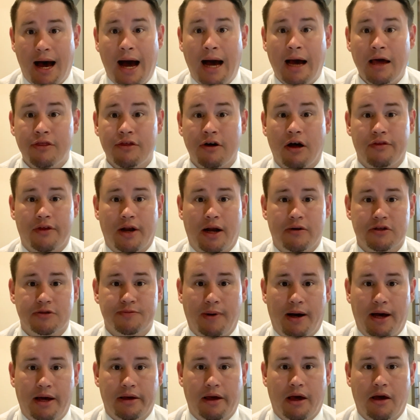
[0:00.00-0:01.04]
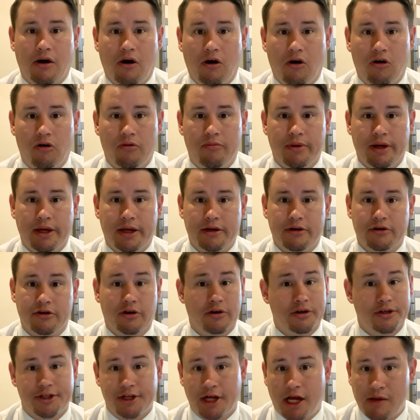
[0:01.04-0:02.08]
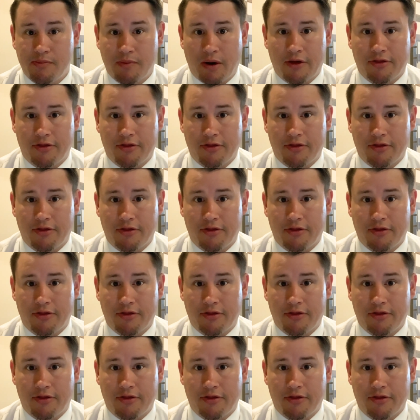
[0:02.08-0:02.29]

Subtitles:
I thought that I was buying a home in good shape.